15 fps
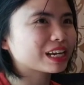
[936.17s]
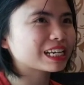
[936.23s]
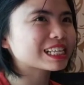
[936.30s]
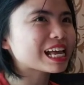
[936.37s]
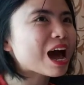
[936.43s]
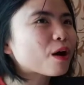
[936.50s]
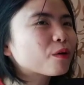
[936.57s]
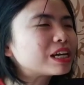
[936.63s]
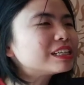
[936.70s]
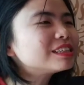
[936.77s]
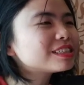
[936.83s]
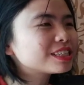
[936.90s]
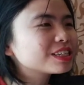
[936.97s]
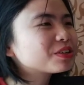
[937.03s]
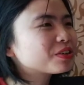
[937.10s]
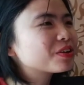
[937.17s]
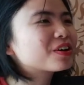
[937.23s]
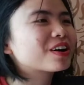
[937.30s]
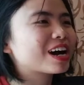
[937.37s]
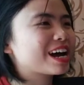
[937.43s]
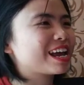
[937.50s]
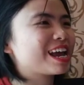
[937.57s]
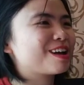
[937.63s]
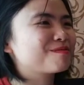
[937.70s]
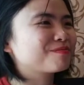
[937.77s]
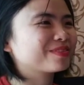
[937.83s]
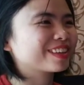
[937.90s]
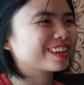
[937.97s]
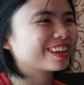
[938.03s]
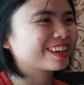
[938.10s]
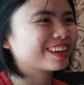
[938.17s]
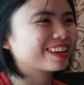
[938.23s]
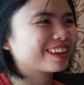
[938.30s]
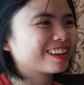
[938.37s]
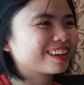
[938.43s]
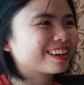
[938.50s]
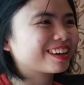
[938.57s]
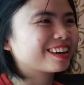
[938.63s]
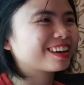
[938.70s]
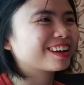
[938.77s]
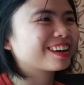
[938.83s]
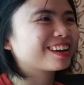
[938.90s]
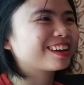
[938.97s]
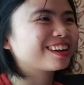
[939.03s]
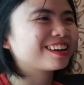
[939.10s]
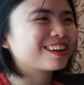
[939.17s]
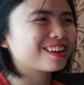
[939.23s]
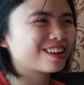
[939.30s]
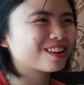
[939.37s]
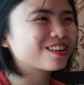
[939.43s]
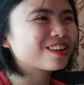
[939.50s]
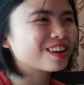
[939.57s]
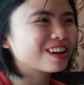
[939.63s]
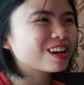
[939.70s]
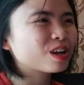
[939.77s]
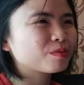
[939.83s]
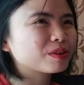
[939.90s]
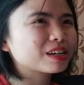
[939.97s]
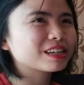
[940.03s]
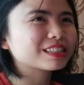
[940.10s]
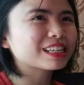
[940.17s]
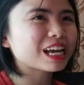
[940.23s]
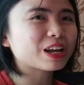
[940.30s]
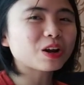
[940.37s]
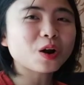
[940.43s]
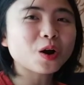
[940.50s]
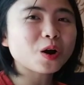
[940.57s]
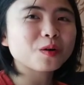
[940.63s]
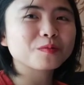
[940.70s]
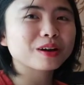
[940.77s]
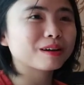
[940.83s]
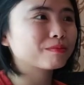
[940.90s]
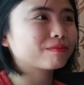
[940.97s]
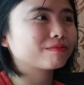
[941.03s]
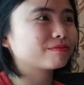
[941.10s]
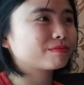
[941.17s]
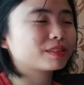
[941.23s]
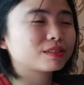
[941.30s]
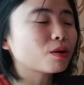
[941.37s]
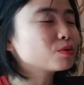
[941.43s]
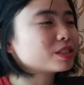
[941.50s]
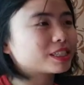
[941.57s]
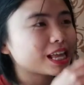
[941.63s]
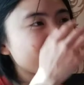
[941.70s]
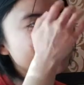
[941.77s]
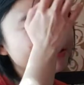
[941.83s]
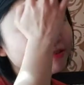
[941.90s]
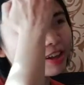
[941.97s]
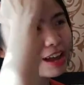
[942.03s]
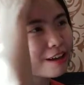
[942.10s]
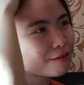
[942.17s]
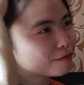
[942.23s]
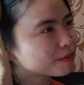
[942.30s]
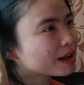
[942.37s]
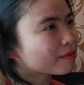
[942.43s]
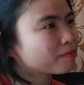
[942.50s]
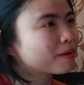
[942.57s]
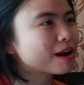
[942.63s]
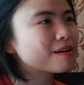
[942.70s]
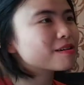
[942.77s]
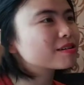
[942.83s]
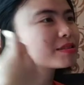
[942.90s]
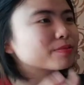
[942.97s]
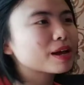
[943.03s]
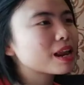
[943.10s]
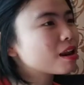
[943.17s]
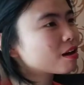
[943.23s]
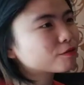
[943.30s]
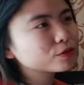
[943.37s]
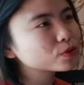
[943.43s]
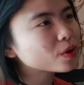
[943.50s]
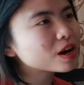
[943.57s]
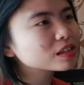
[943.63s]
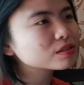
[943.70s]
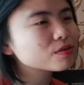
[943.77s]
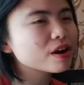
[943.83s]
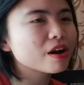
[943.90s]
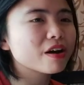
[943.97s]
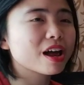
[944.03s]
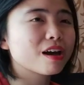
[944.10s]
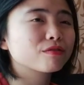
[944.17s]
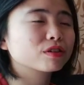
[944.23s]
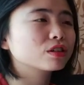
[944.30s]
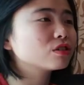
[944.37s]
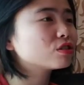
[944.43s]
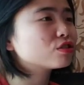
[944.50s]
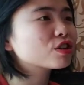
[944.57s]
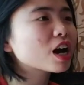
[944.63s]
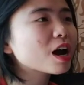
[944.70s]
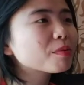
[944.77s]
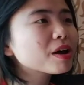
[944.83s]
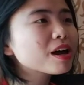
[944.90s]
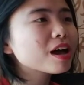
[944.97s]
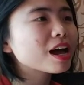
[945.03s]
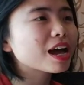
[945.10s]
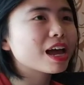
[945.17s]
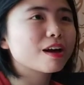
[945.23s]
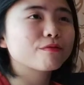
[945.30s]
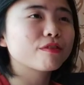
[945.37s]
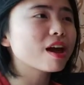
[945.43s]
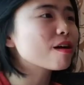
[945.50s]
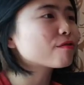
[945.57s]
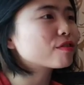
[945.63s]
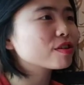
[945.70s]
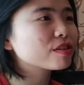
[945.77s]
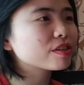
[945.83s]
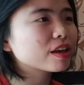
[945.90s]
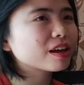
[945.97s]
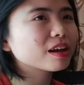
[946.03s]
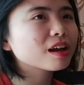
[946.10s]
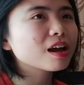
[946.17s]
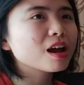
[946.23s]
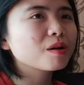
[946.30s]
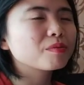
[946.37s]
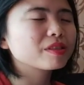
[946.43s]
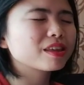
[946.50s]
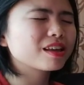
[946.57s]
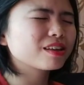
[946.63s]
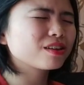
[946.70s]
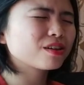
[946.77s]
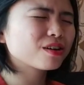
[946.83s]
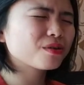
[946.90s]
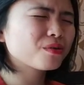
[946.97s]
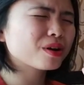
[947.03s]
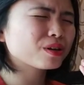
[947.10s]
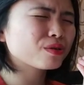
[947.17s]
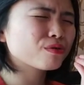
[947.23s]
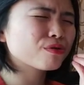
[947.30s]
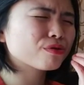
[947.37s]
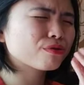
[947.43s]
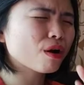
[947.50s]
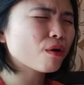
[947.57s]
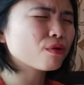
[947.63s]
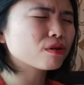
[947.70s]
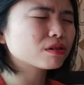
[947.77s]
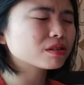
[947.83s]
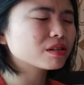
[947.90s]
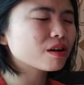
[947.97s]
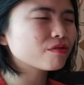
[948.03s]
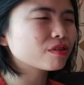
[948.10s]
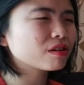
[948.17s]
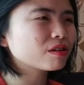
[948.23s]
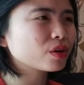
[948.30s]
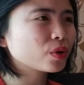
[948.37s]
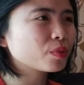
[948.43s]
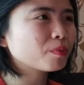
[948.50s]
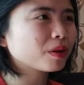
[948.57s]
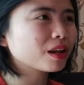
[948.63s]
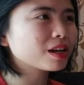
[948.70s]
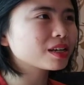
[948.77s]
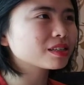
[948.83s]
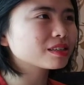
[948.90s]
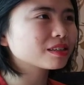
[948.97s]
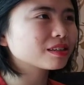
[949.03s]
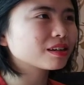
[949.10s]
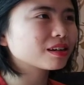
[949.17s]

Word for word: that is how insecure I am. You know, because at home I'm so safe. I have my parents, my loved ones around. I have a good job. I have everything. But then, you know, when you throw yourself in a new place,